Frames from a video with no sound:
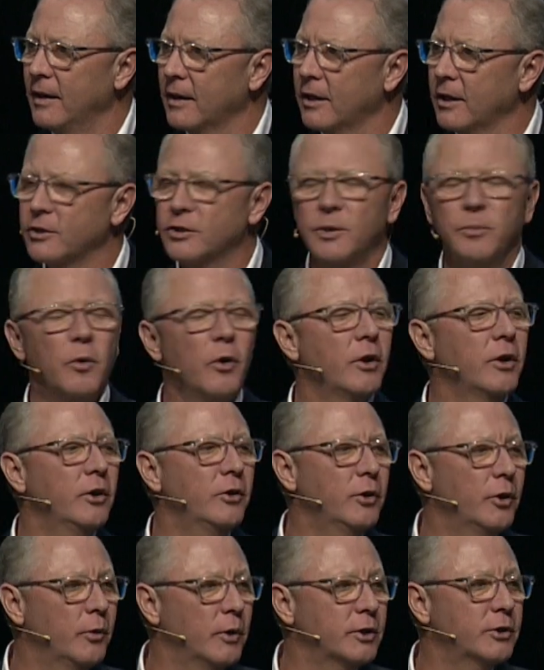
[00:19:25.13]
Because the more
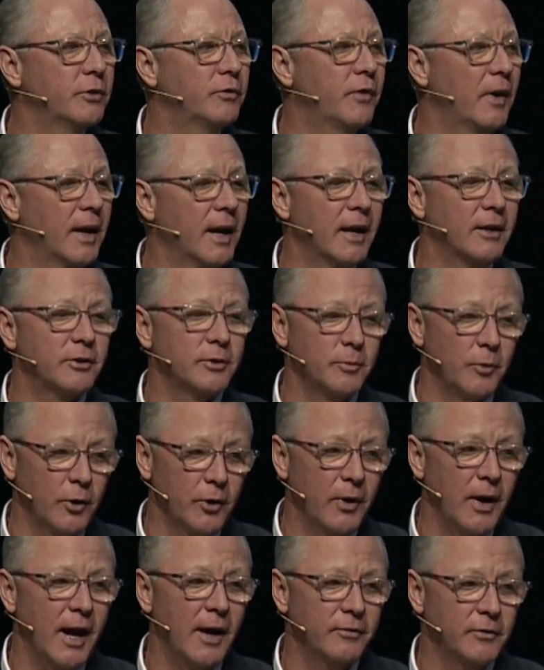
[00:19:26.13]
you do what you find out is the more
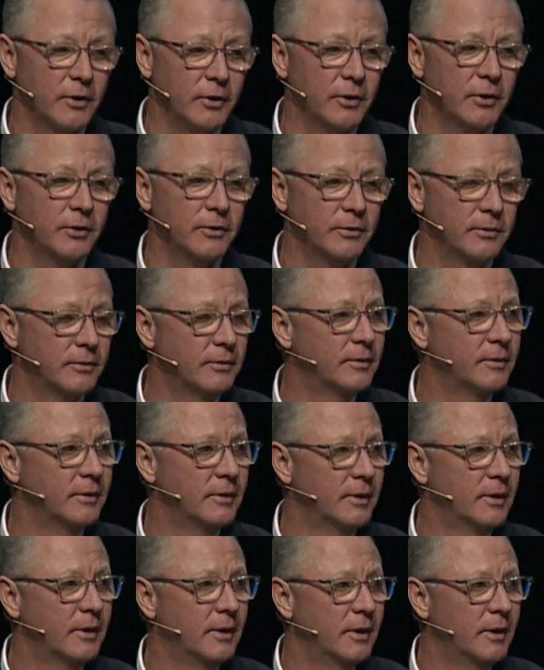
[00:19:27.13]
you have to do.
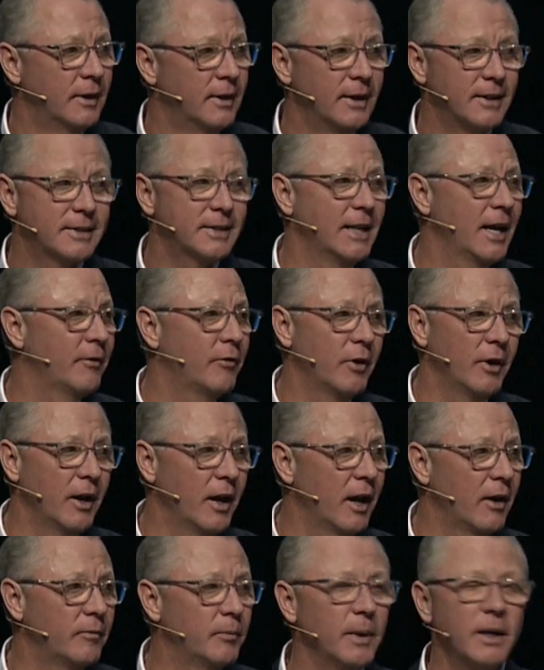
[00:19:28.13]
It's never
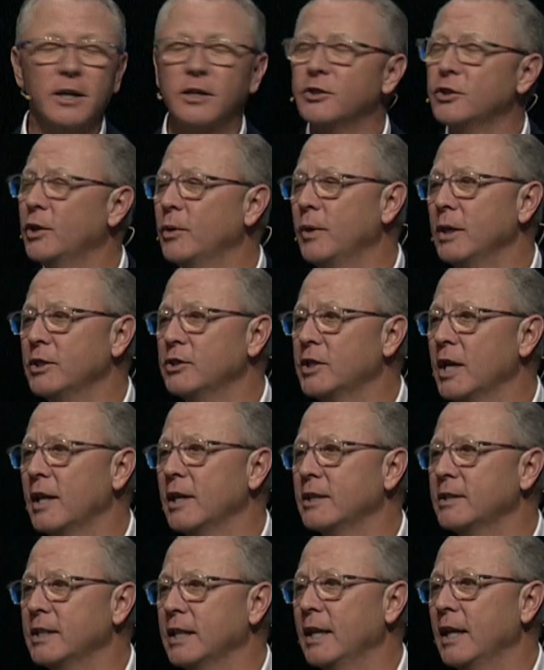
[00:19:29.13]
enough because you know what?
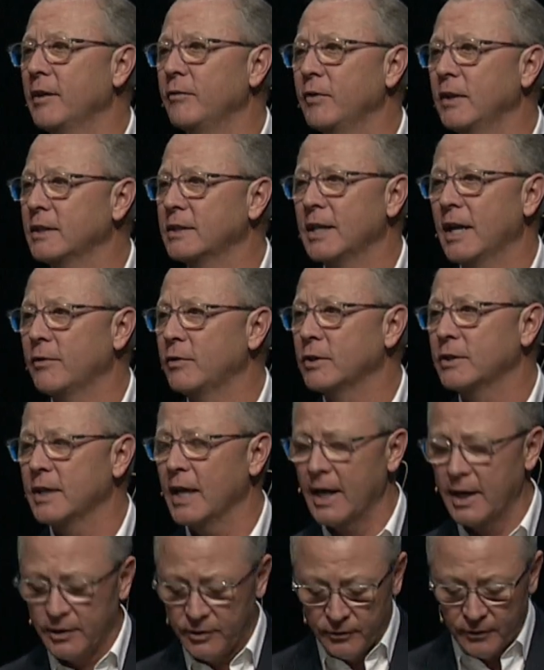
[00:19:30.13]
Jealousy and envy is never
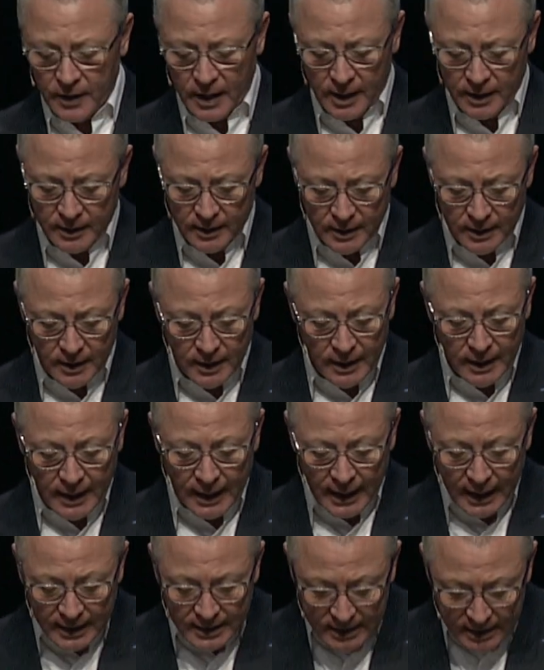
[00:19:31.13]
satisfied.
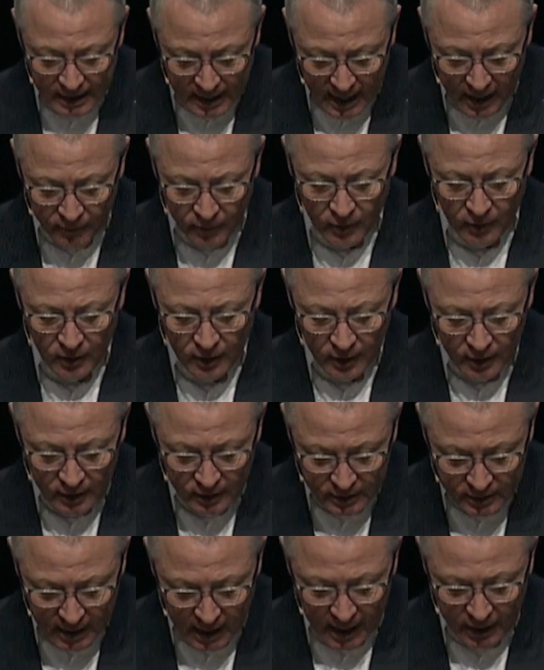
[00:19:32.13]
It's never
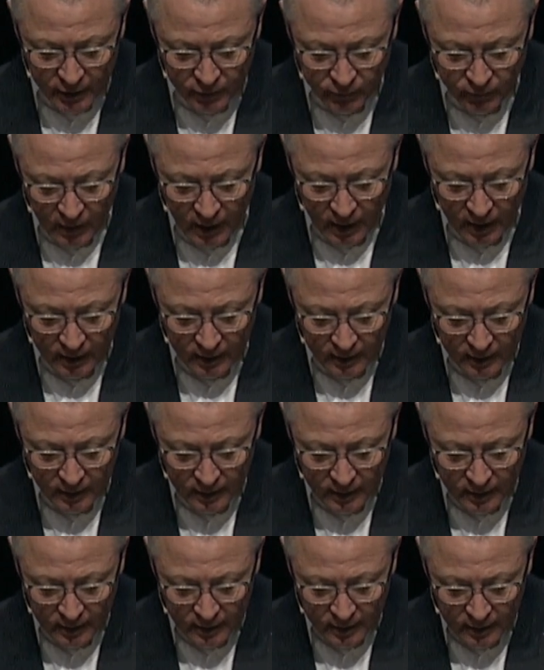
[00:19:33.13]
satisfied.
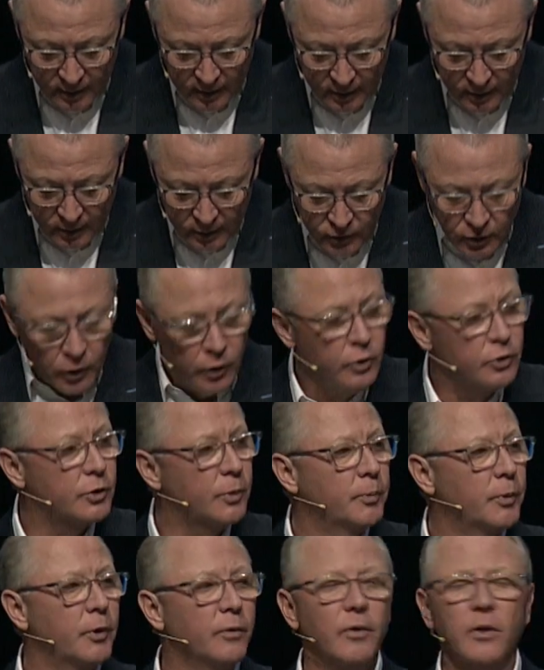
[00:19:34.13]
So whose
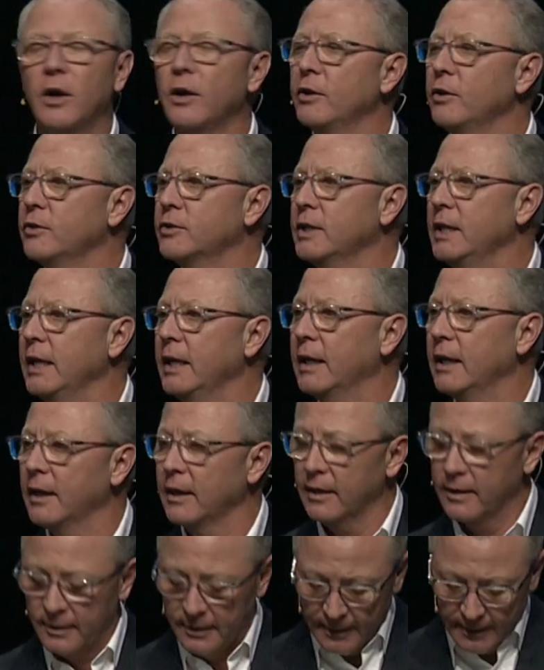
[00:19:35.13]
approval are you seeking?